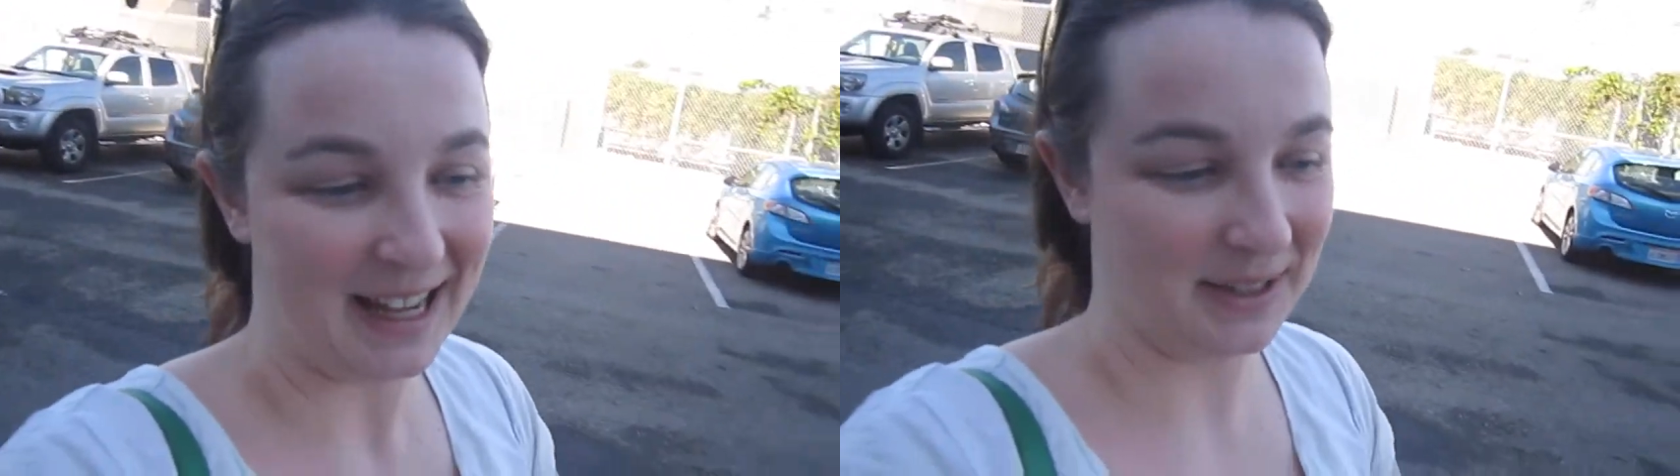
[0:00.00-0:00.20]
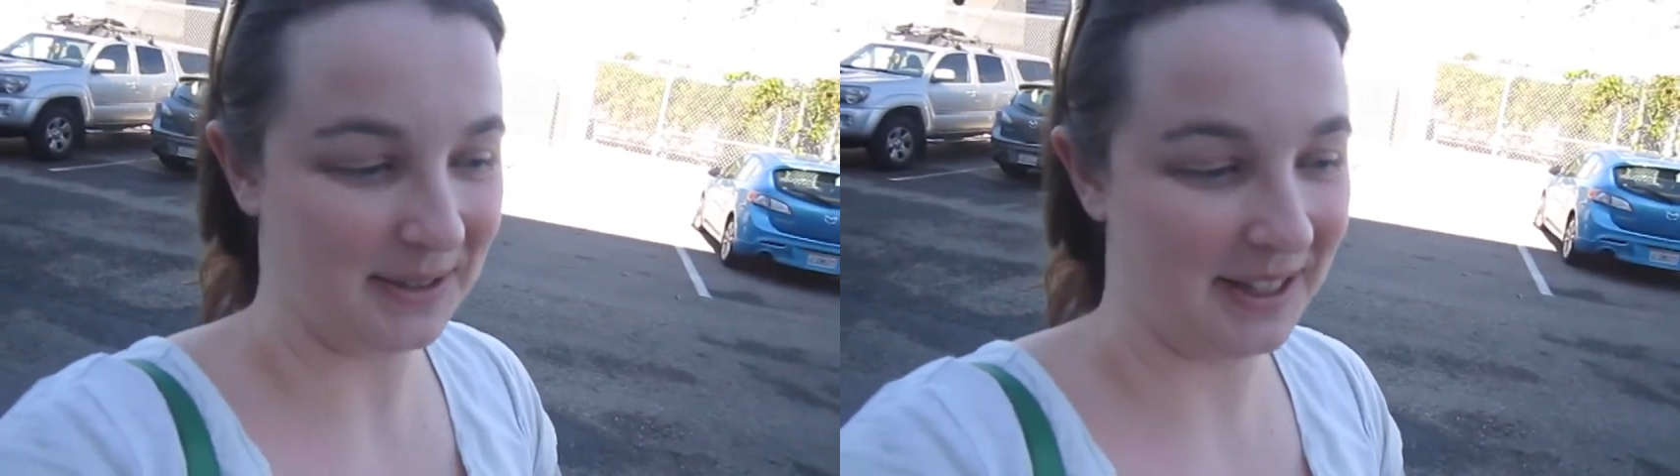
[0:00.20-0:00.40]

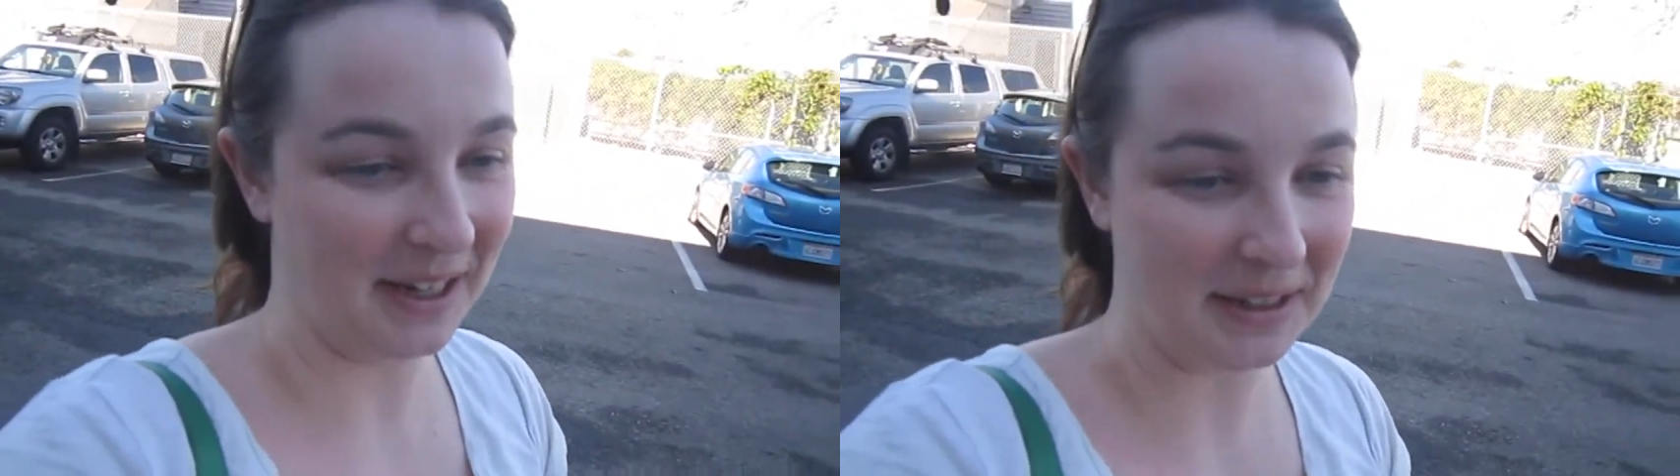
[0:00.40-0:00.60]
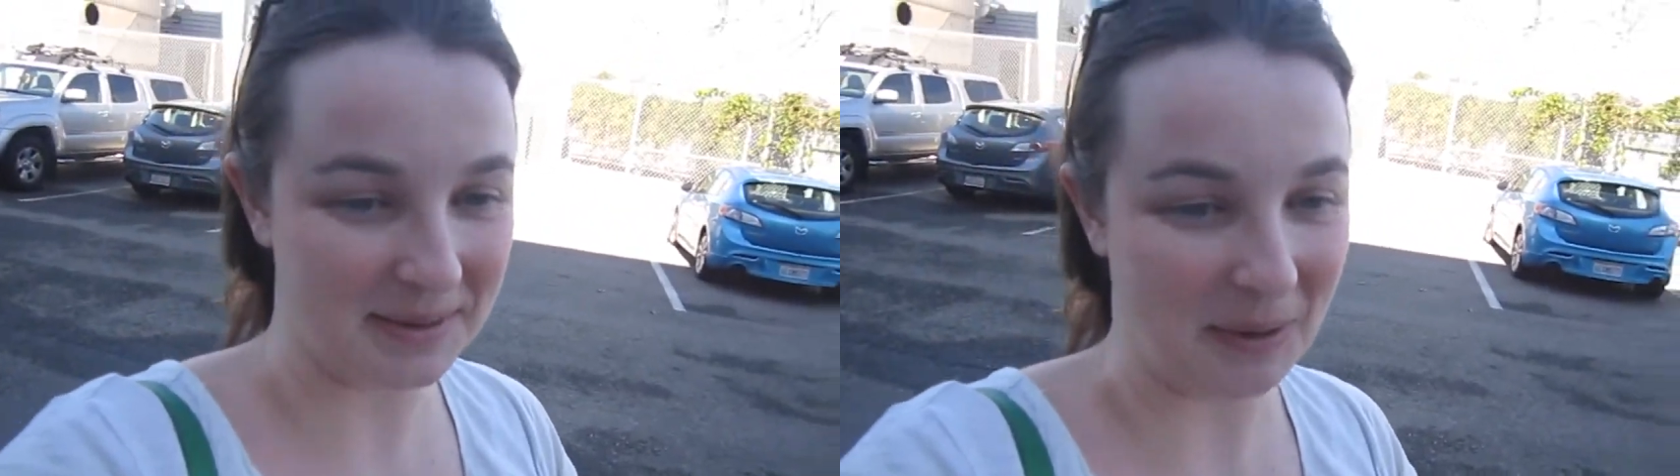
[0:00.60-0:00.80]
and
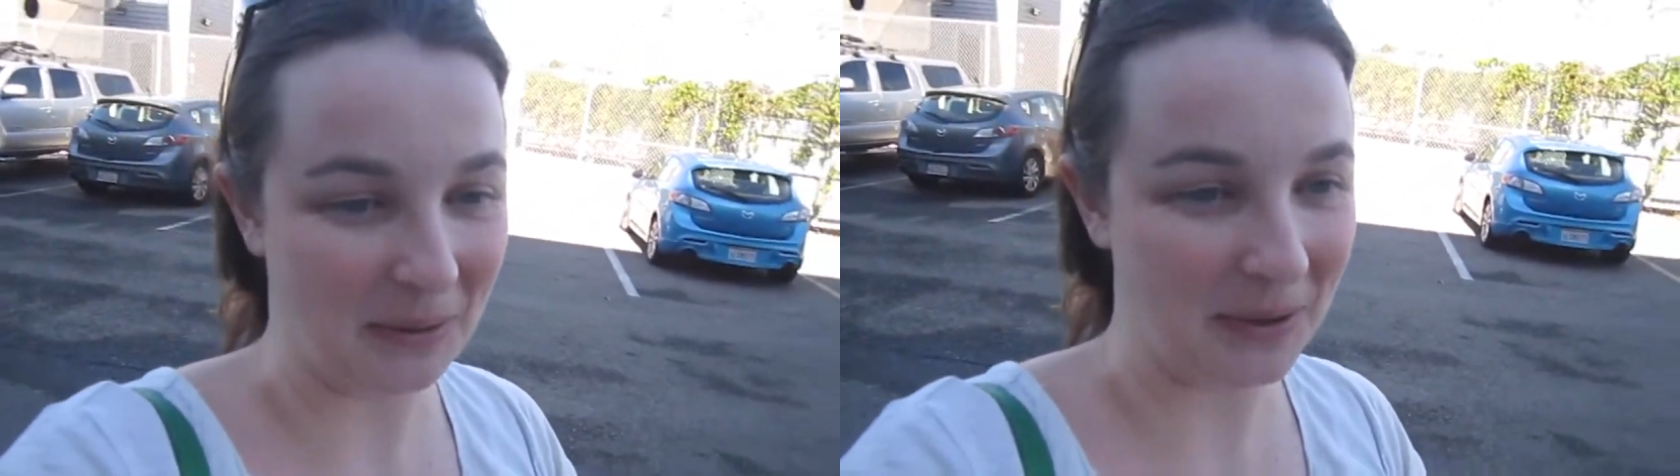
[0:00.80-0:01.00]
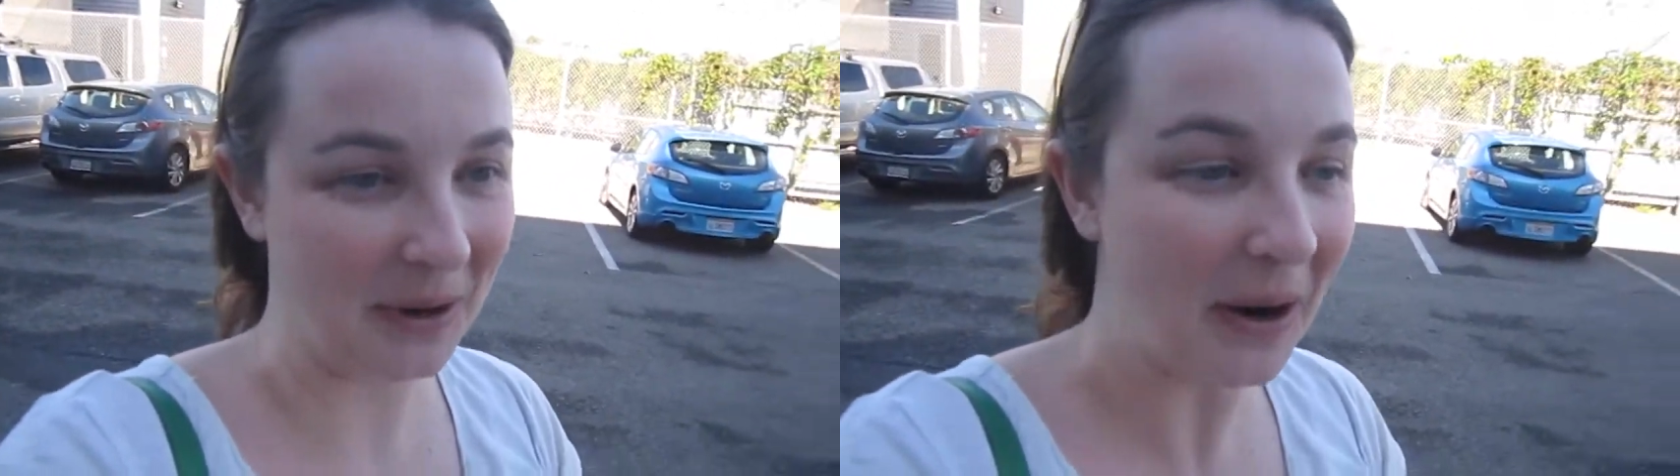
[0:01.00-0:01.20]
get a
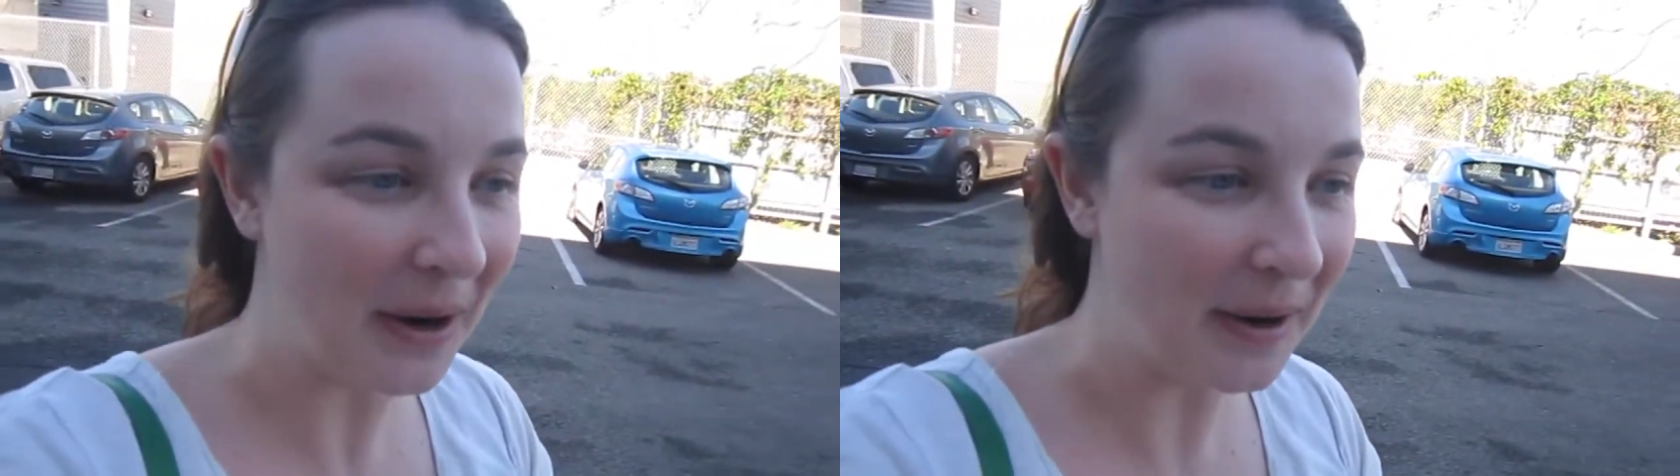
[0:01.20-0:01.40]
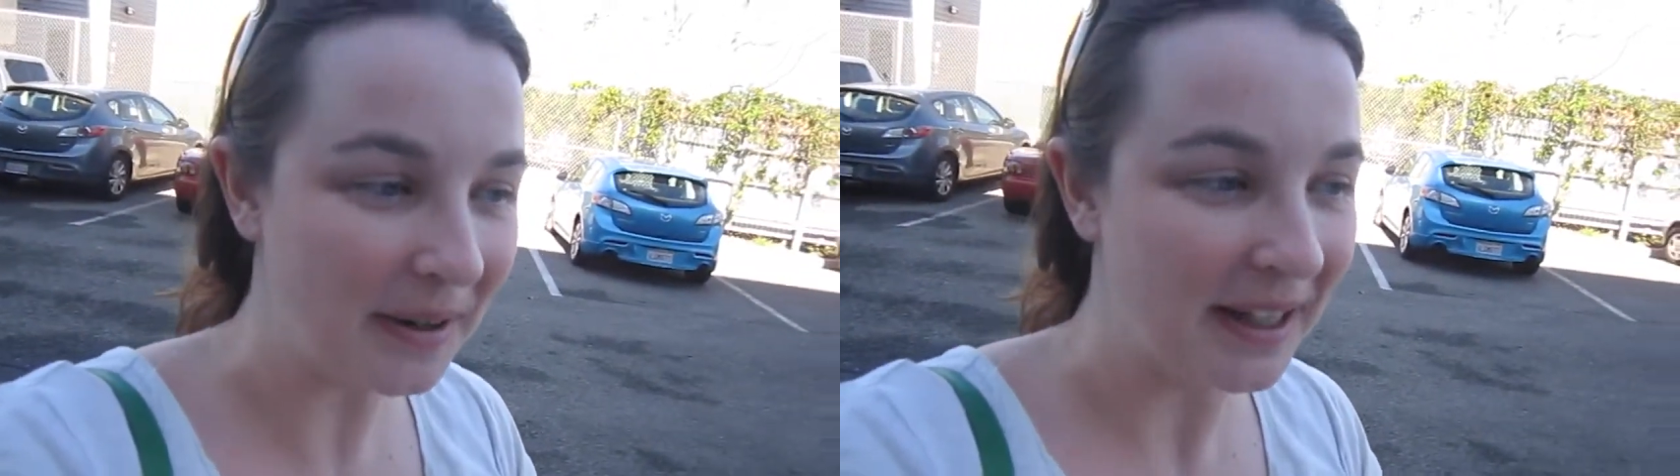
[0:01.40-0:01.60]
smaller
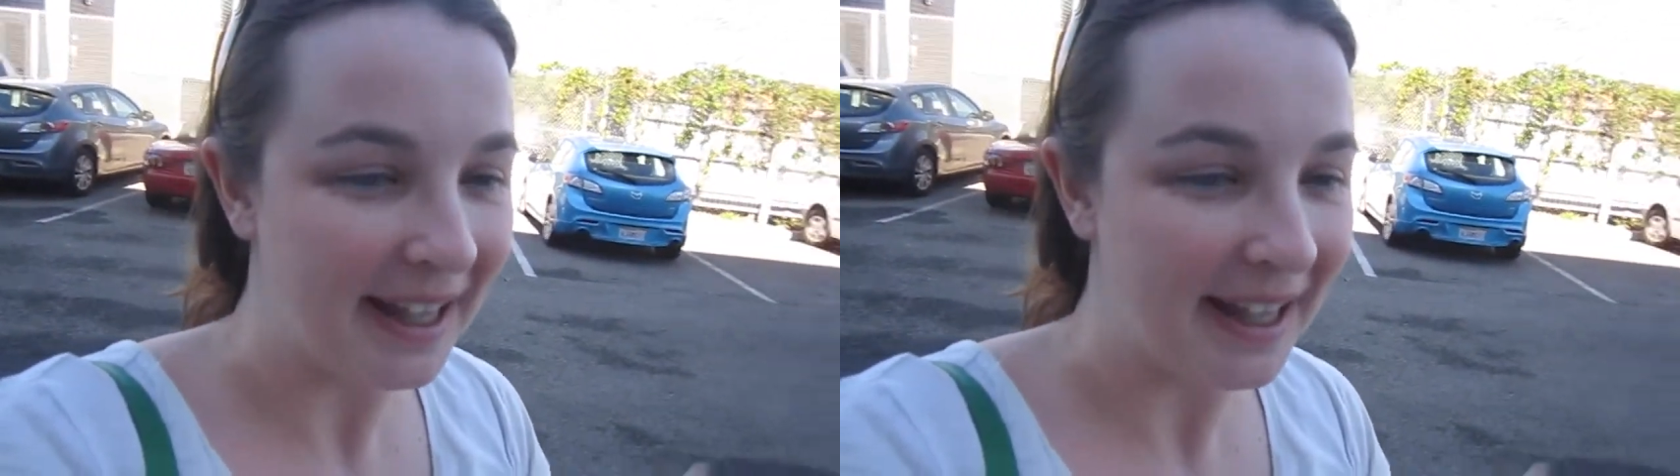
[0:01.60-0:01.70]
car.